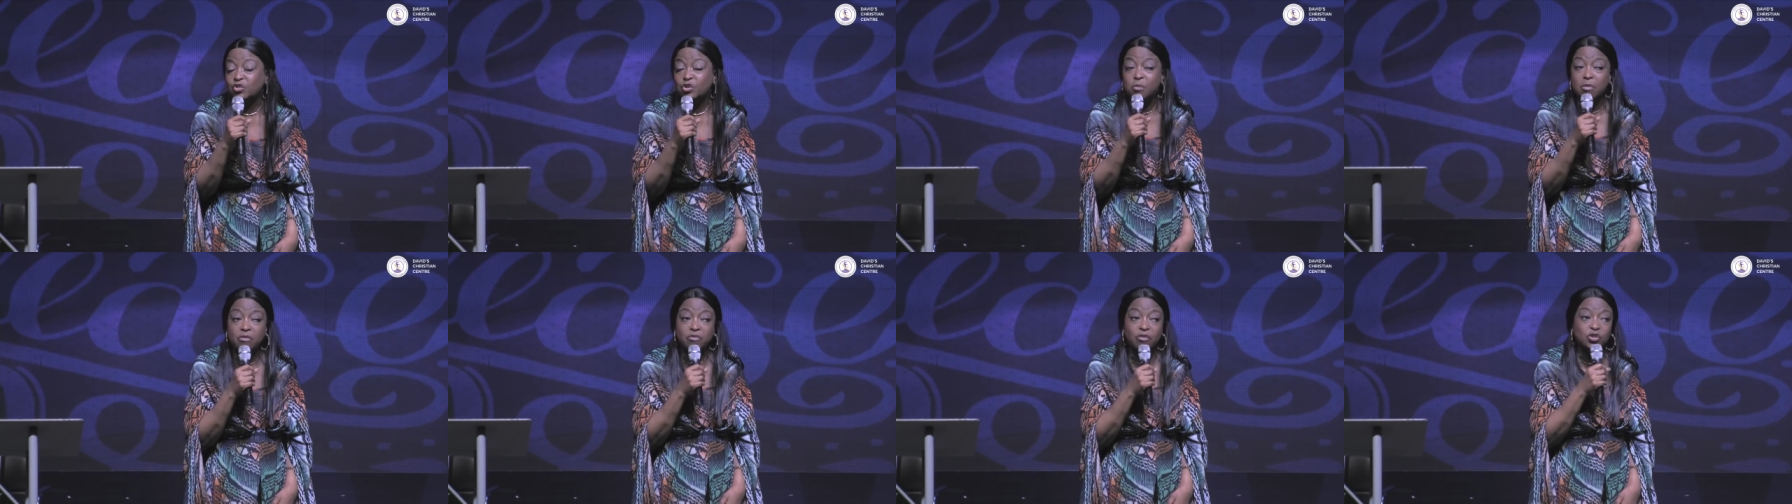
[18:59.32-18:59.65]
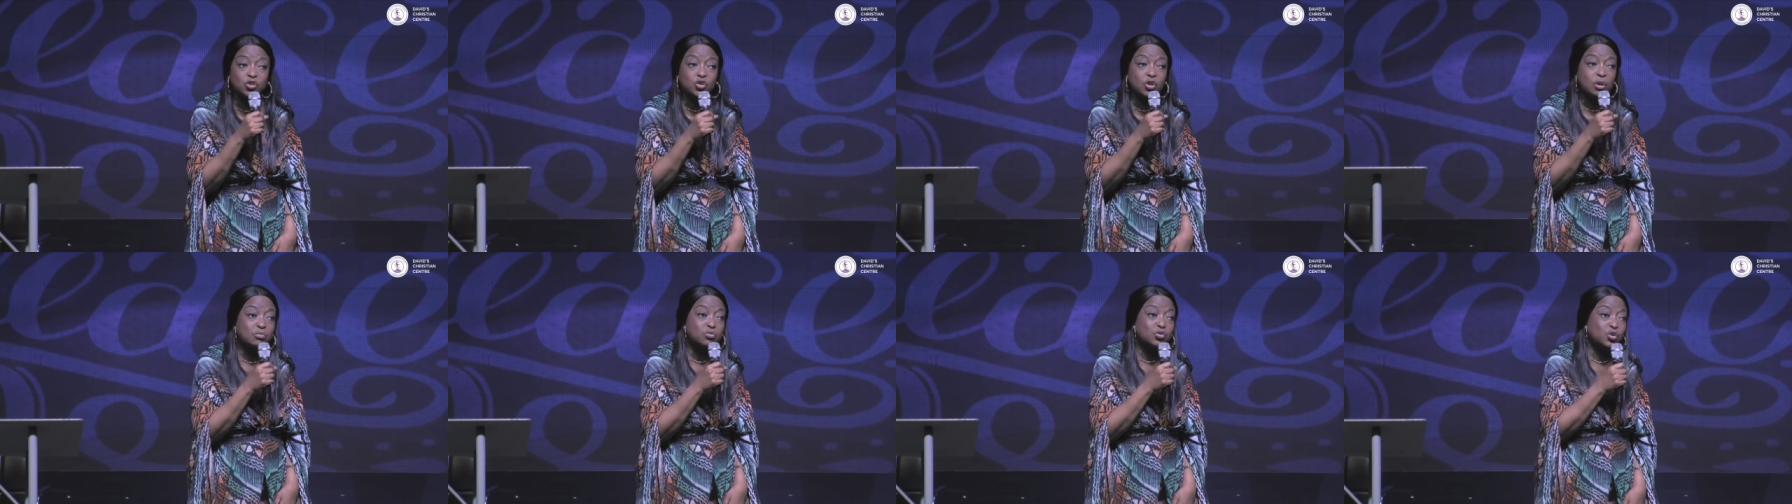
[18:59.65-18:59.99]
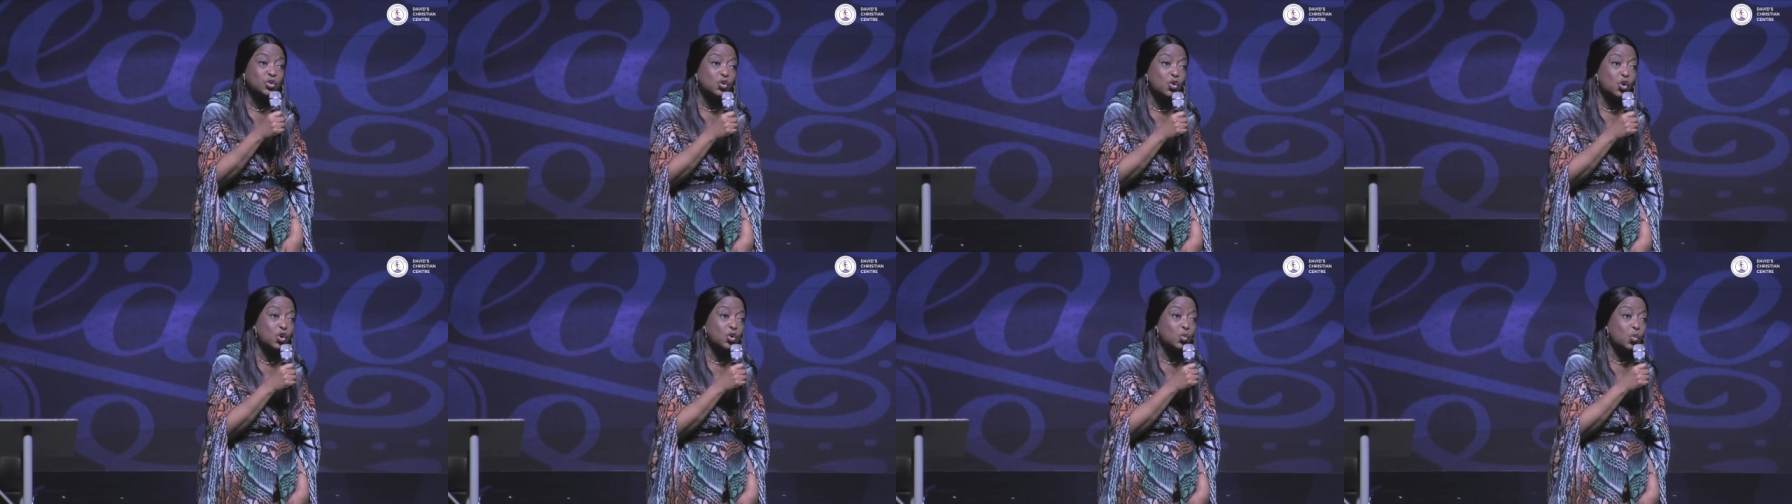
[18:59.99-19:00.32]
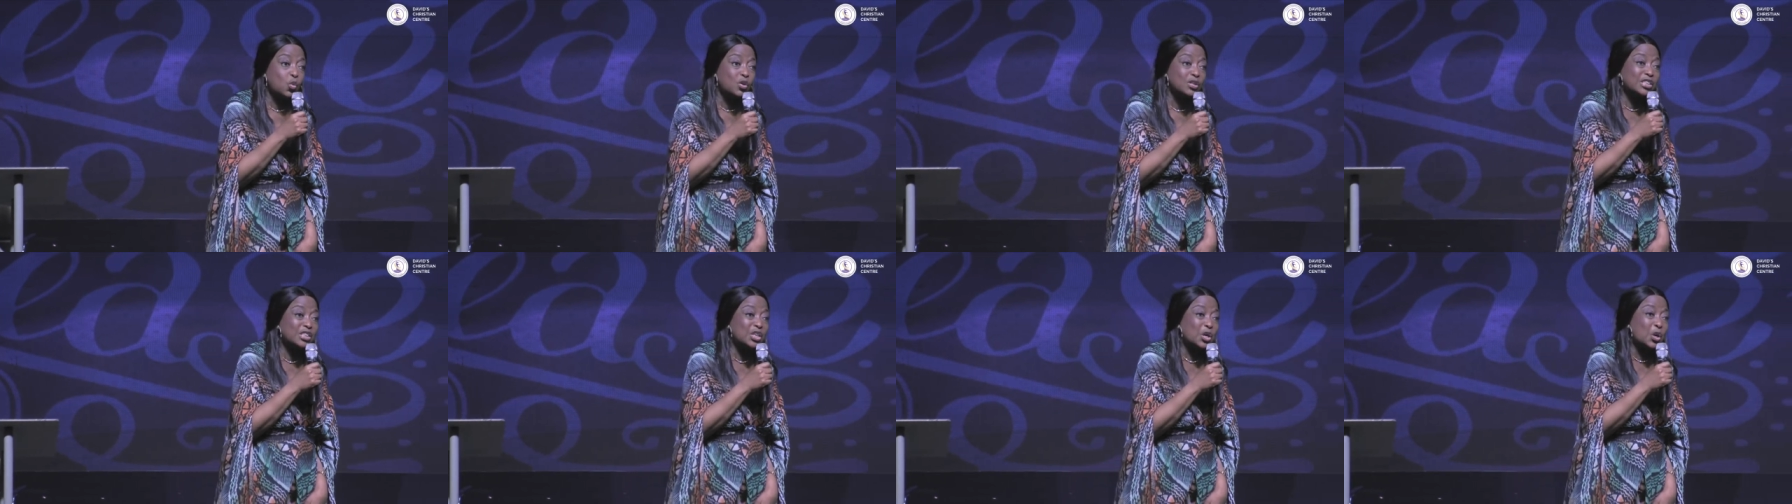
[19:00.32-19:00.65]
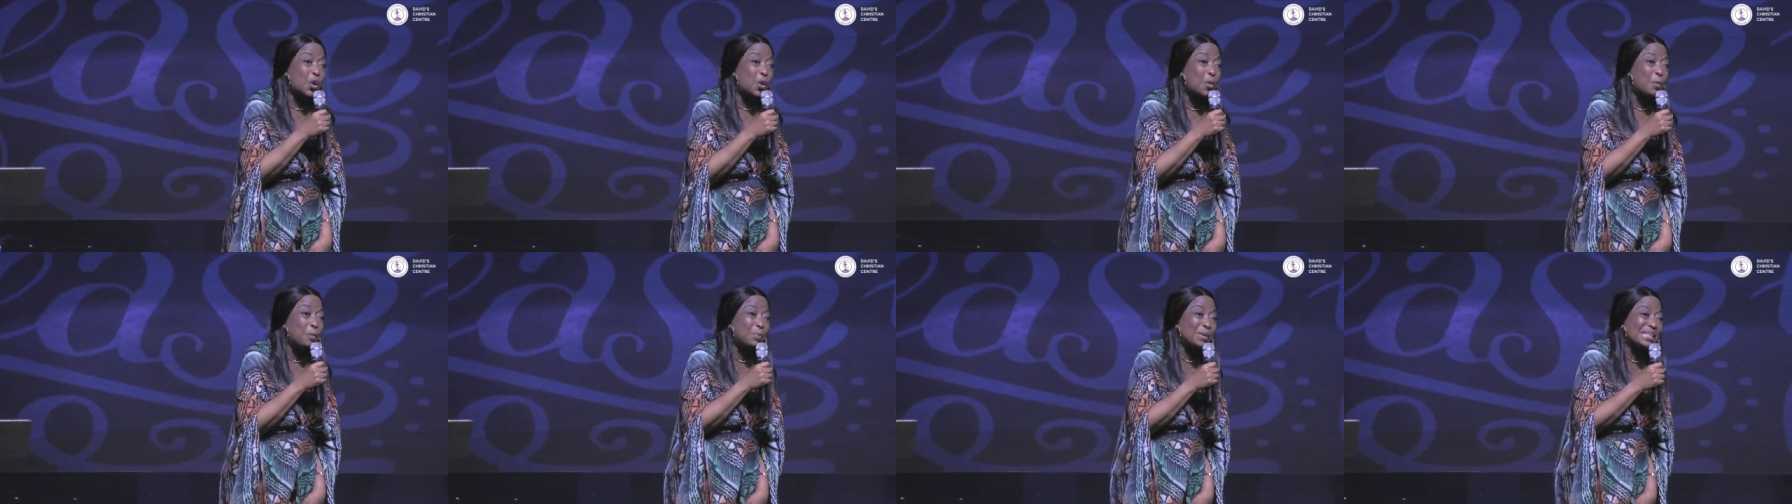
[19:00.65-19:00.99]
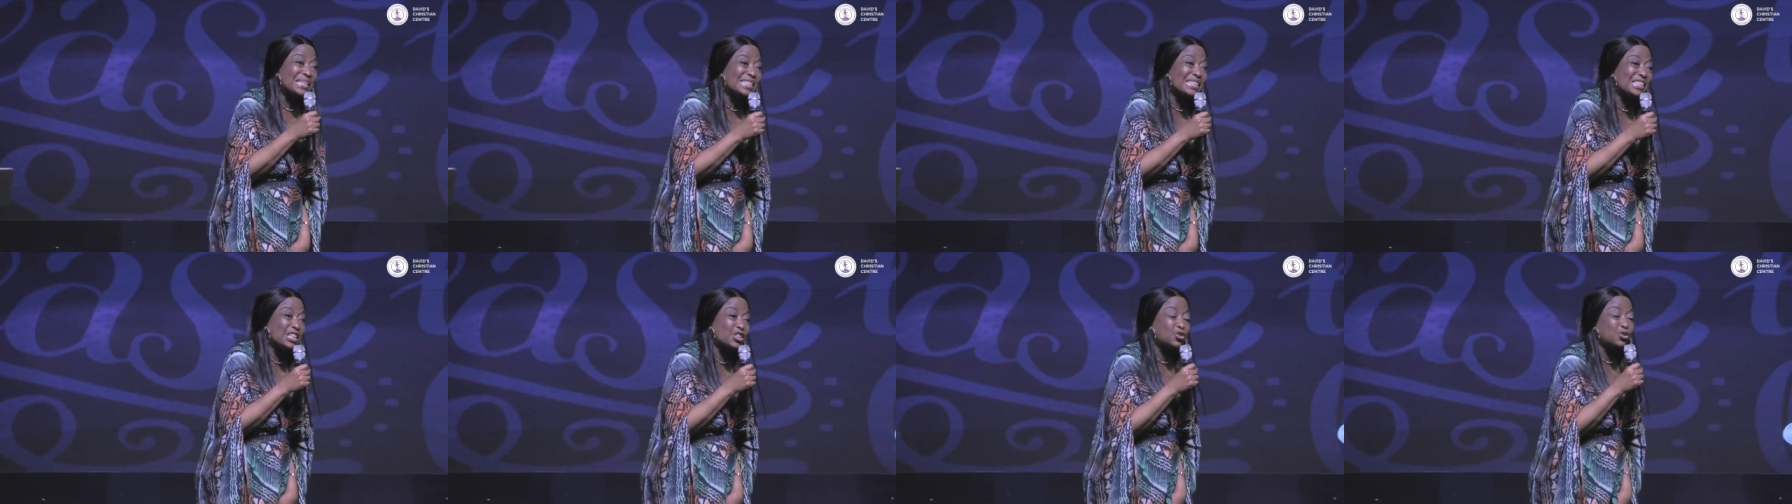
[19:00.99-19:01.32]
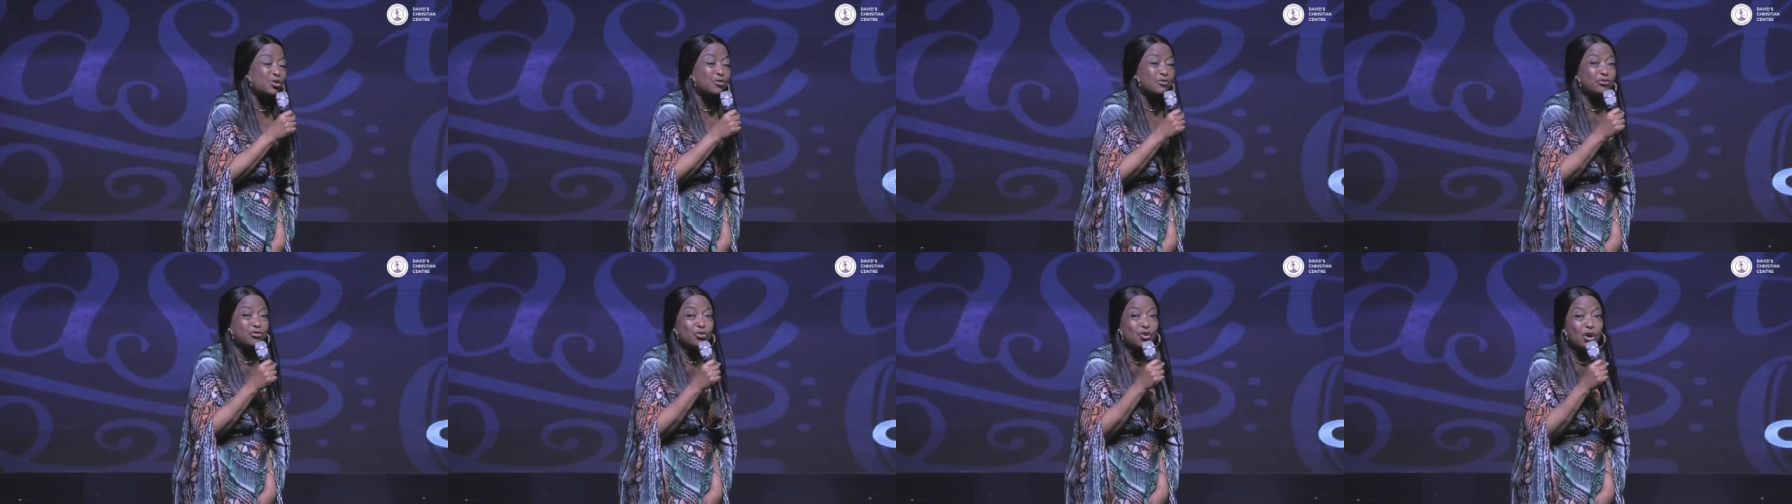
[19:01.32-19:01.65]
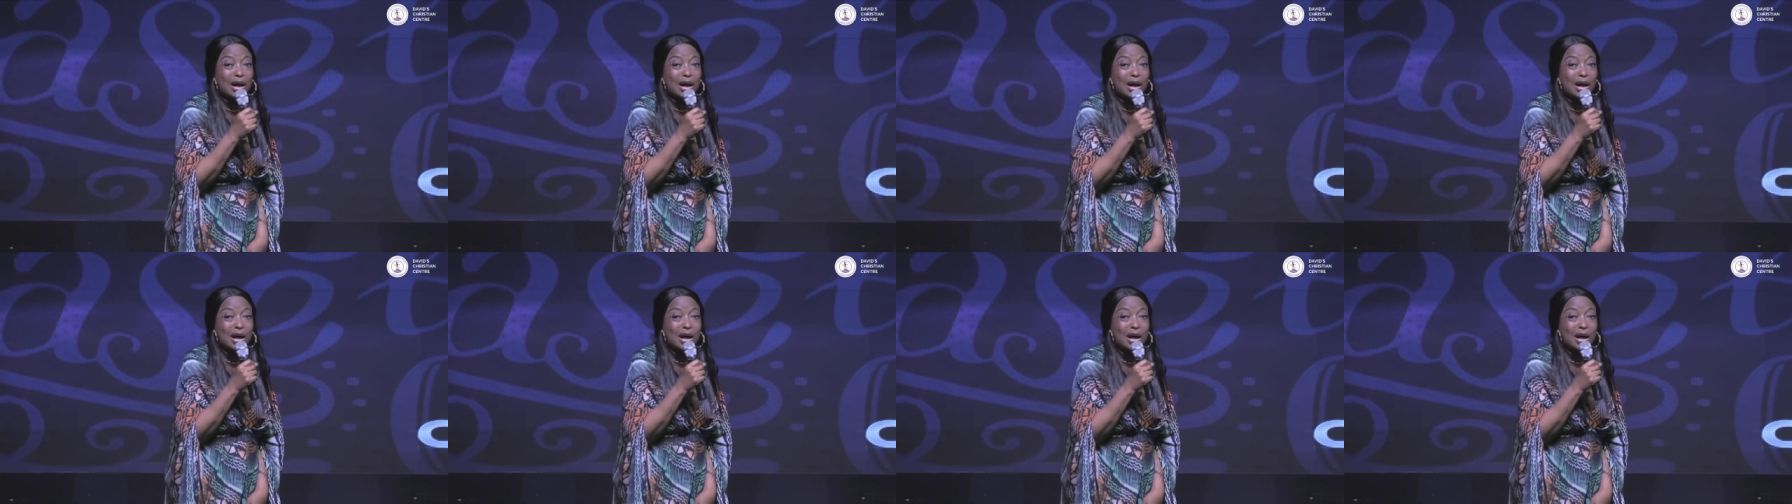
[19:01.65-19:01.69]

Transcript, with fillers: Some of us come to God wanting compensation